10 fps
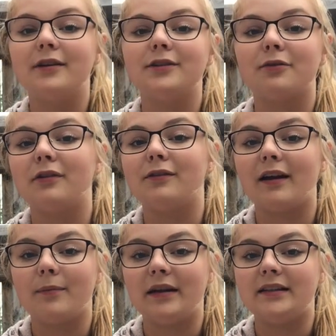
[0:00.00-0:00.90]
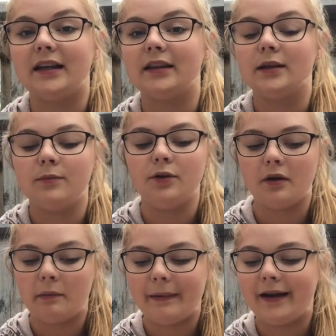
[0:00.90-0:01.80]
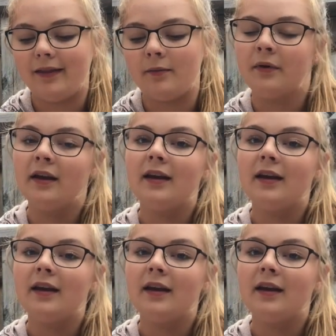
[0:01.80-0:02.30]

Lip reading: would totally recommend to get them. You can buy them.